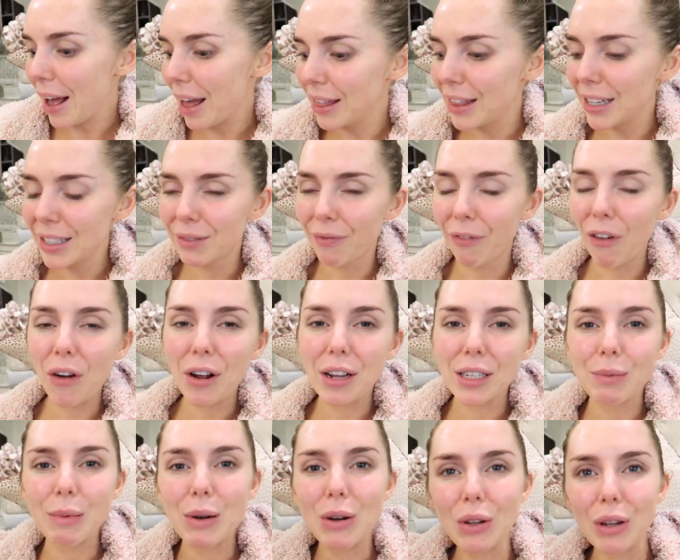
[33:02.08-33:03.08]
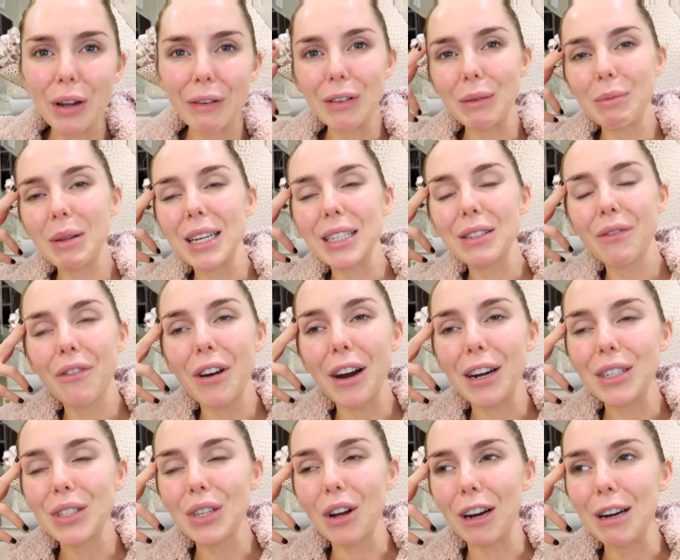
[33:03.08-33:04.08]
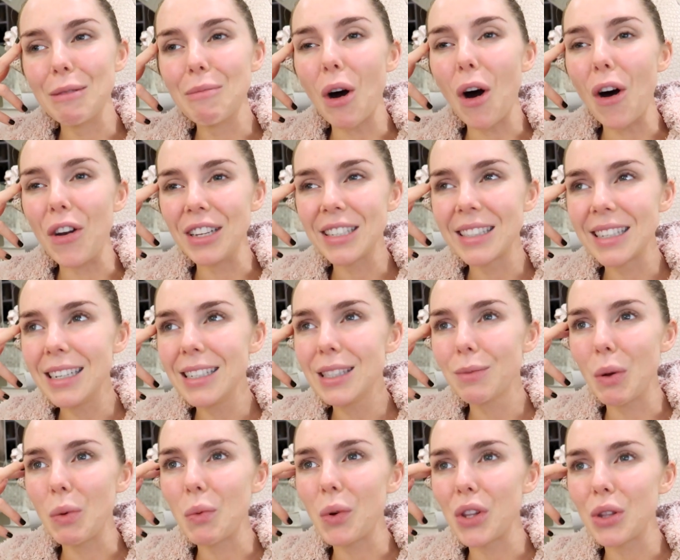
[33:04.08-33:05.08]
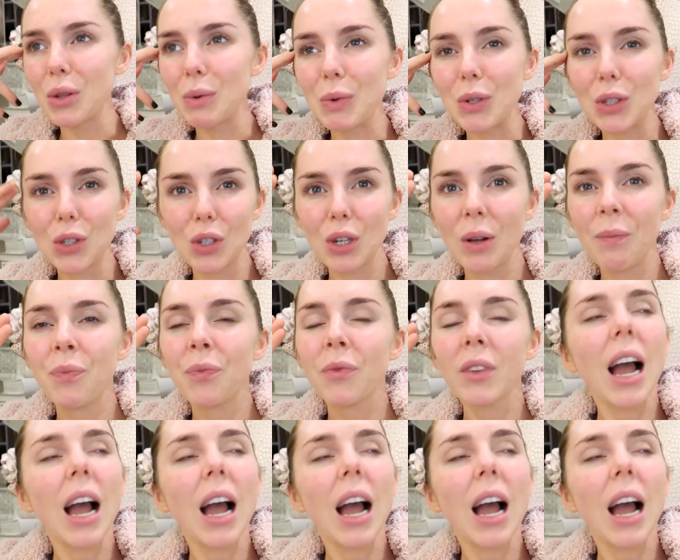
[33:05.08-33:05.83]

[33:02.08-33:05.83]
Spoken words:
This vlog has been all over the place, I'm very sorry, but honestly, it's been one of the most,